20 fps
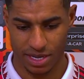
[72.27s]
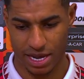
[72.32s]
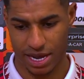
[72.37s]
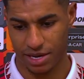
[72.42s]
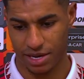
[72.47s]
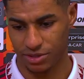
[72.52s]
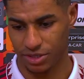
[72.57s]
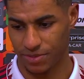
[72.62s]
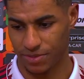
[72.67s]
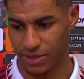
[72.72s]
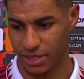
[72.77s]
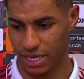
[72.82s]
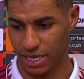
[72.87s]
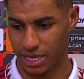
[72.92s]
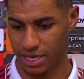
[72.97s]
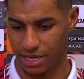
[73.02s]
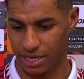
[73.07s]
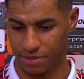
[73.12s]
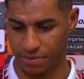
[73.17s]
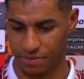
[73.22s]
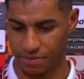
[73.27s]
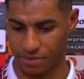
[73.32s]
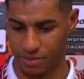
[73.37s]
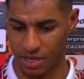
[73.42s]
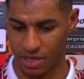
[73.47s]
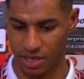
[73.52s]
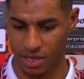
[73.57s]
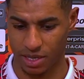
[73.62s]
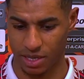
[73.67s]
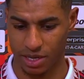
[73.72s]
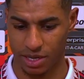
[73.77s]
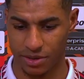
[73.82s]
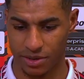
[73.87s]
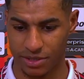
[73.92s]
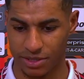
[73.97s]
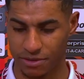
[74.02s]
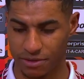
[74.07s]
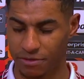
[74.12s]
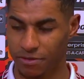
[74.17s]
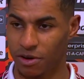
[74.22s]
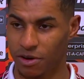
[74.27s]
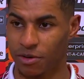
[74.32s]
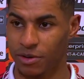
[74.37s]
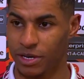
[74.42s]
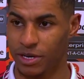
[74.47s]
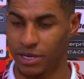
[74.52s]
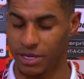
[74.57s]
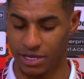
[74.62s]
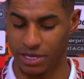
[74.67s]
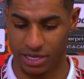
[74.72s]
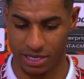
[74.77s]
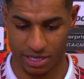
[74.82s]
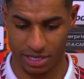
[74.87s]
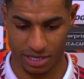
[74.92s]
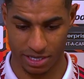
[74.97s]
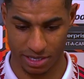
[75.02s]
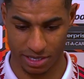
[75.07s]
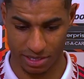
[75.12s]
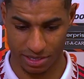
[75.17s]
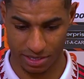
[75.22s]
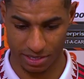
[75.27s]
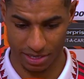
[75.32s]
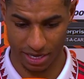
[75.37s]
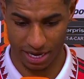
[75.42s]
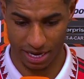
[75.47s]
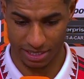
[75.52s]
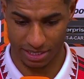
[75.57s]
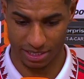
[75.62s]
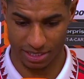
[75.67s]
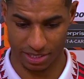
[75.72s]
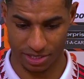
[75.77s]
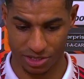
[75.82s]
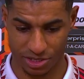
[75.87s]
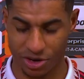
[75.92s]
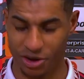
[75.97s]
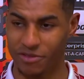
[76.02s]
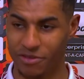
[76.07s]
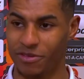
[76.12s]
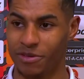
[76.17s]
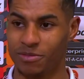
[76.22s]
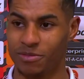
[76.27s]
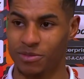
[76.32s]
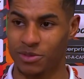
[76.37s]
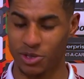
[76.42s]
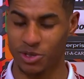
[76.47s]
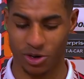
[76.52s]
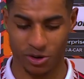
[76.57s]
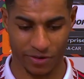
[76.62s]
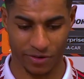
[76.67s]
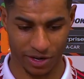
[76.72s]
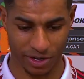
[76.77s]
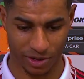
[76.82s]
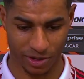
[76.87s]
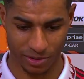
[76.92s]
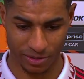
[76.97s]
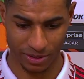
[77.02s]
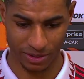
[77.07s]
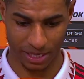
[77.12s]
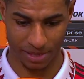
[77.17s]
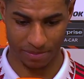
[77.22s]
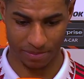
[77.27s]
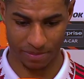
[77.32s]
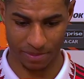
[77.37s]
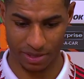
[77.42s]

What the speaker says: Yeah, 100%. You know, as a forward, he gets joy from scoring goals.